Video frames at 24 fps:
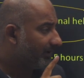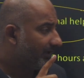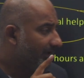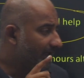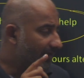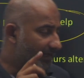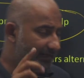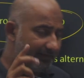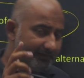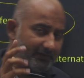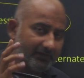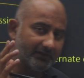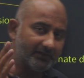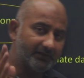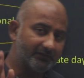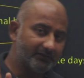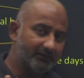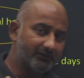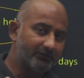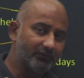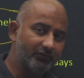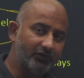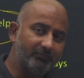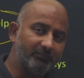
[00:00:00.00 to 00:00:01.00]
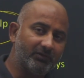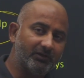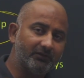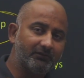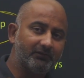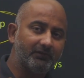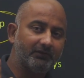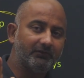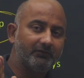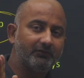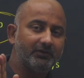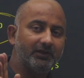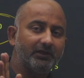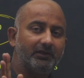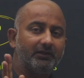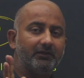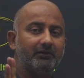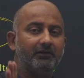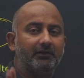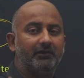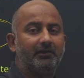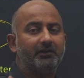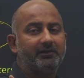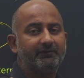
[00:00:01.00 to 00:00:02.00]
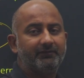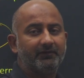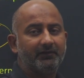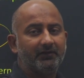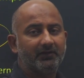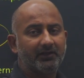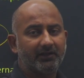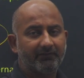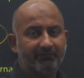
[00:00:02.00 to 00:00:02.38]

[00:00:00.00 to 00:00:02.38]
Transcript: anything less than 3 months is really difficult.